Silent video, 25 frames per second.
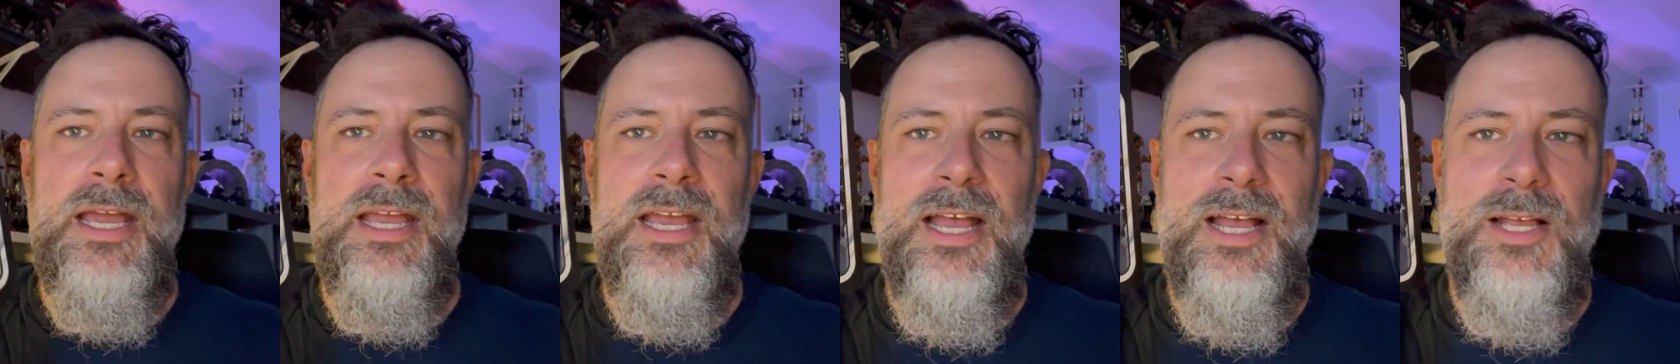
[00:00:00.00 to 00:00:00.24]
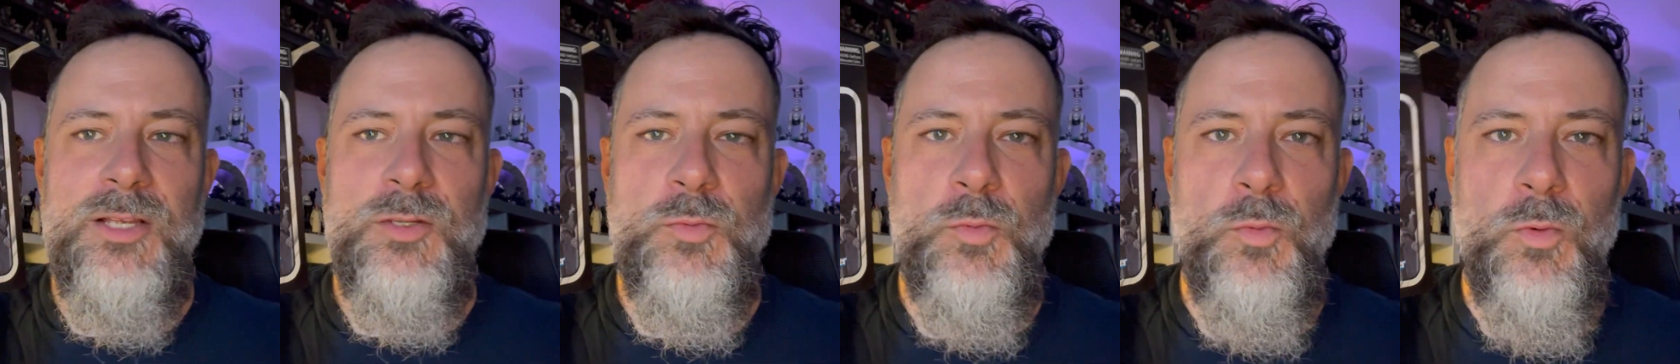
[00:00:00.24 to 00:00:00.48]

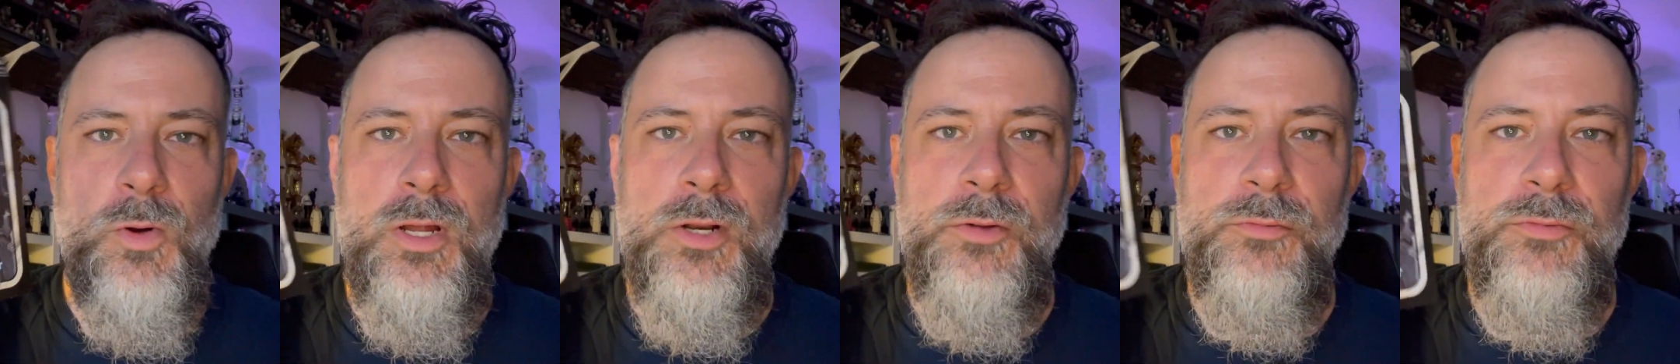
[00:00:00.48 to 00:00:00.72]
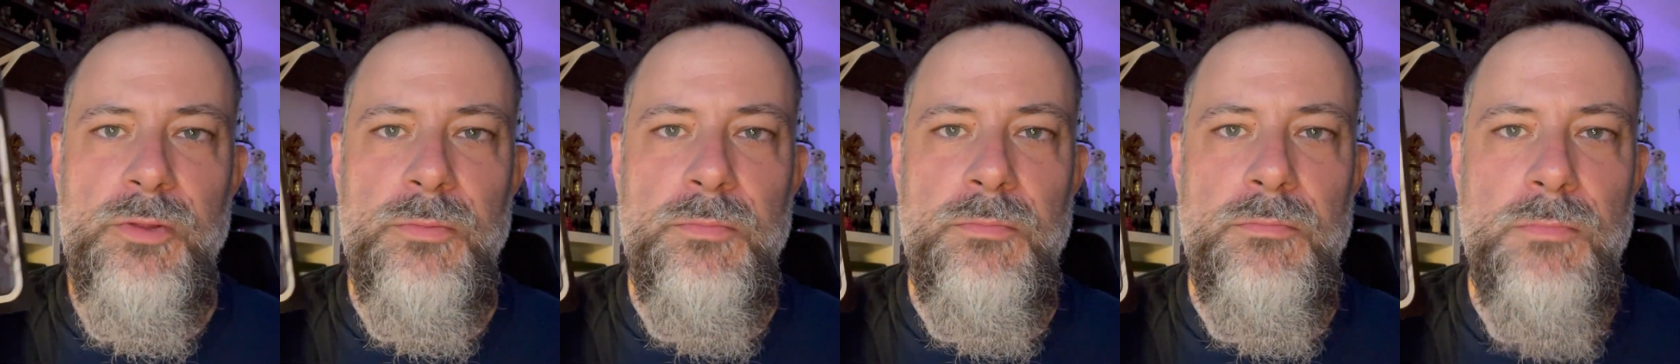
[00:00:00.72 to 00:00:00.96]
has one
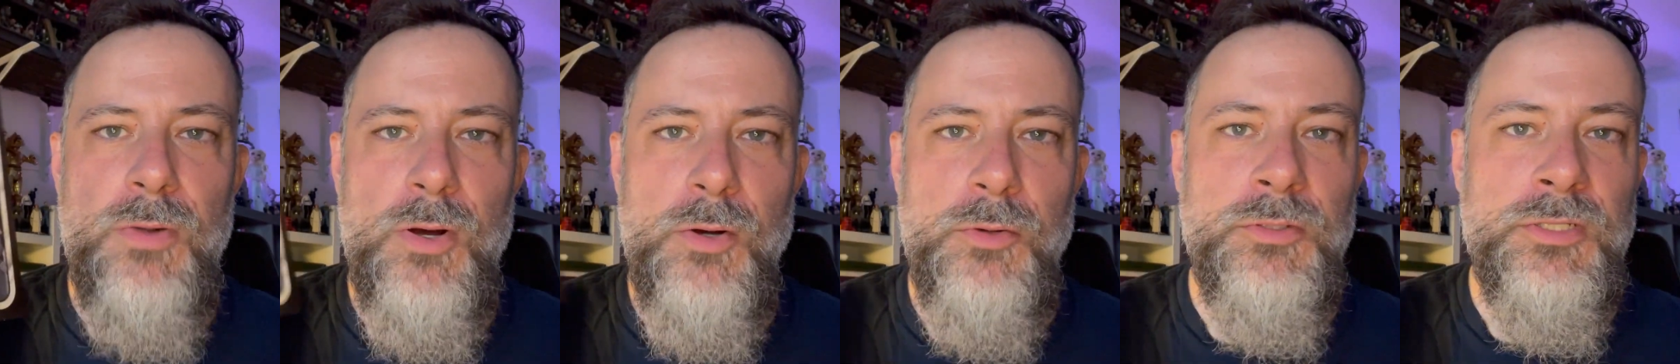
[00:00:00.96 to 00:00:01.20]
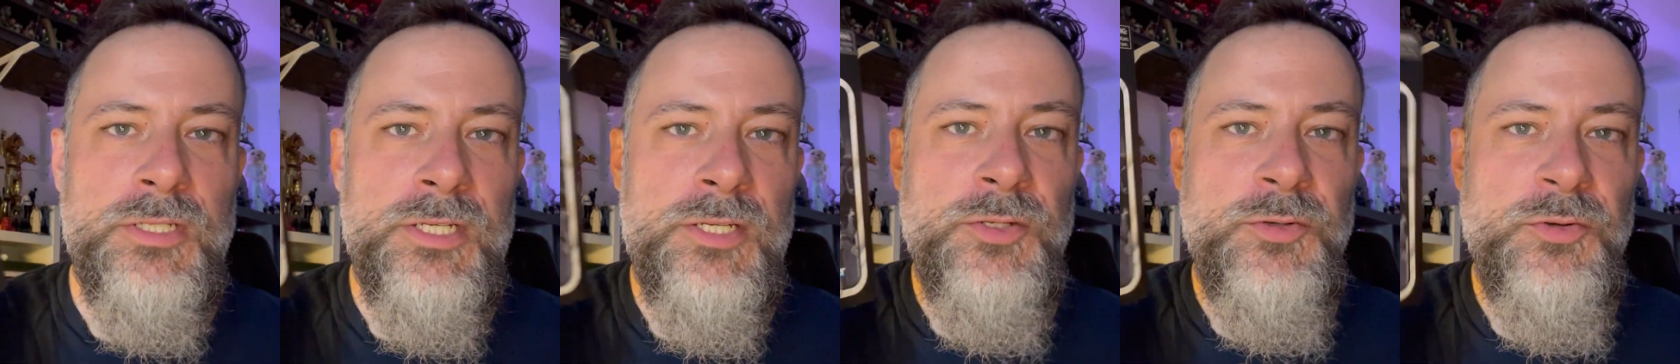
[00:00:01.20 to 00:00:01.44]
of the
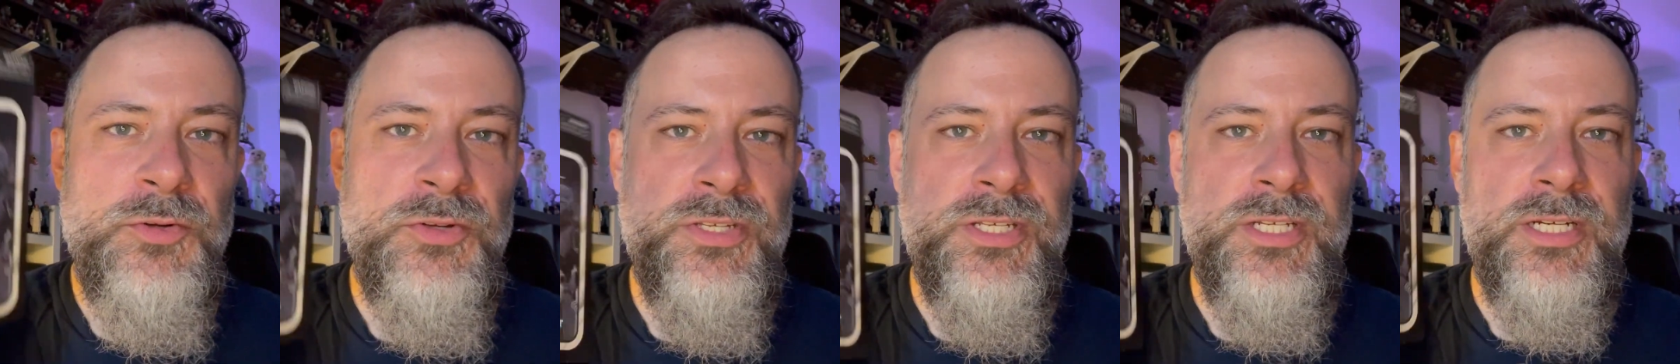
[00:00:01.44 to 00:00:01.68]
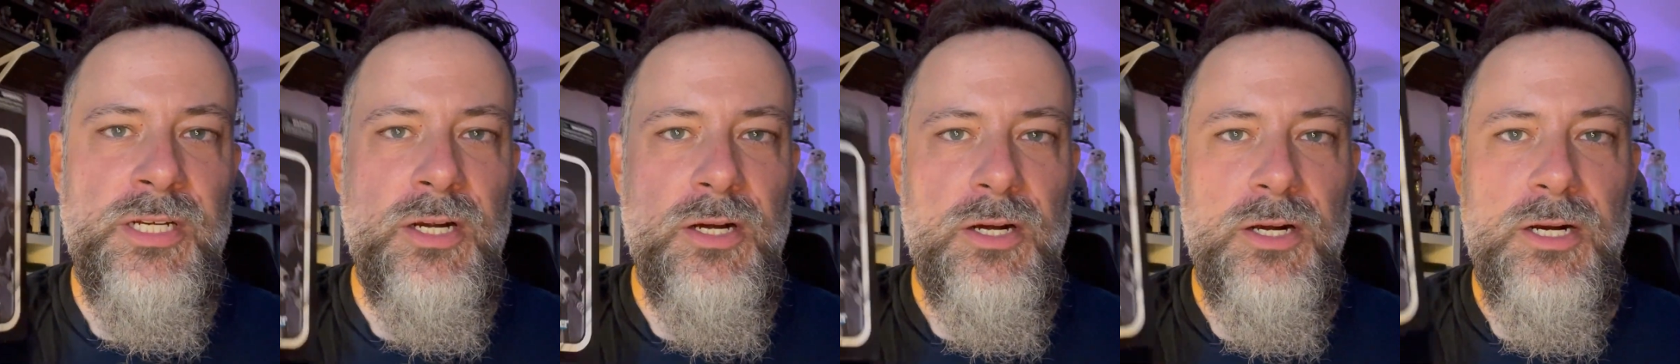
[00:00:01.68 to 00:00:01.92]
most
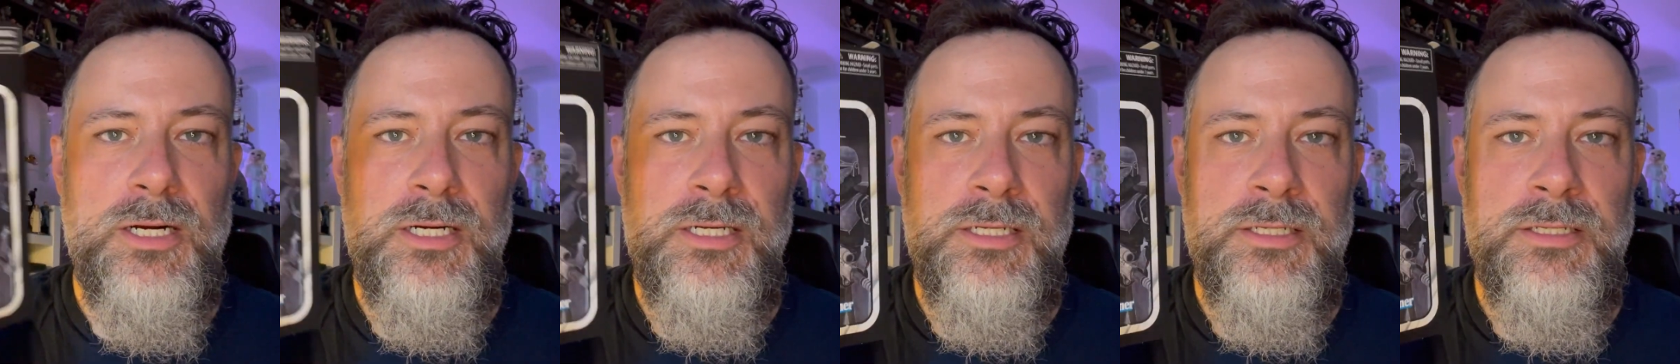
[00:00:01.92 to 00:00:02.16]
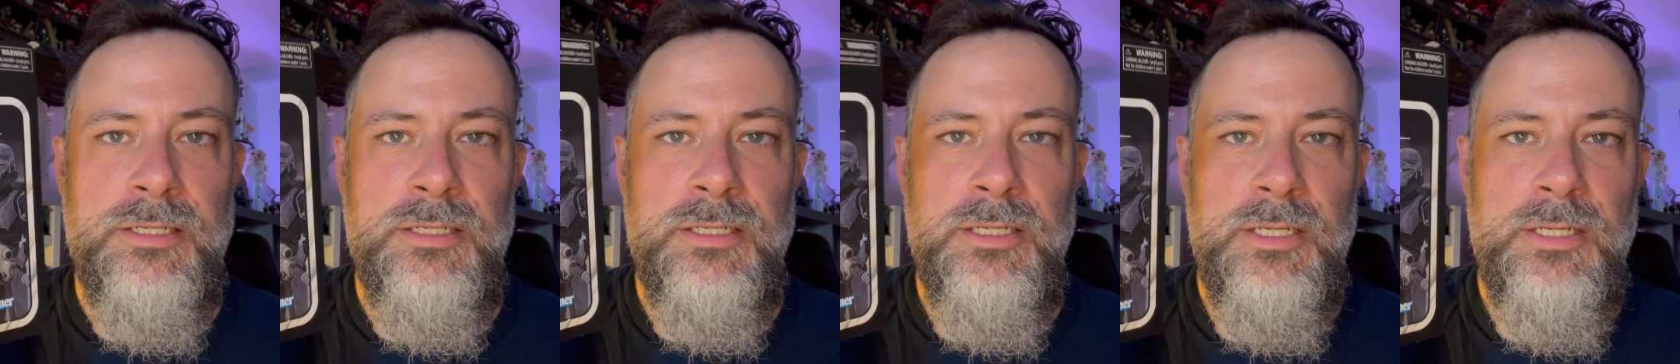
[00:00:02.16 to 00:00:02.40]
interesting
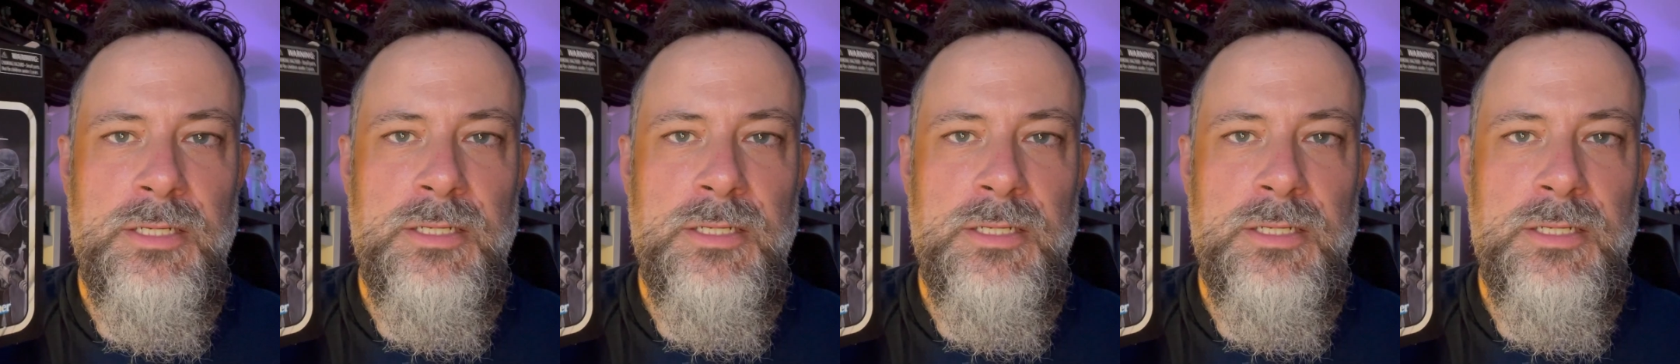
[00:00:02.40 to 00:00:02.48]
arcs,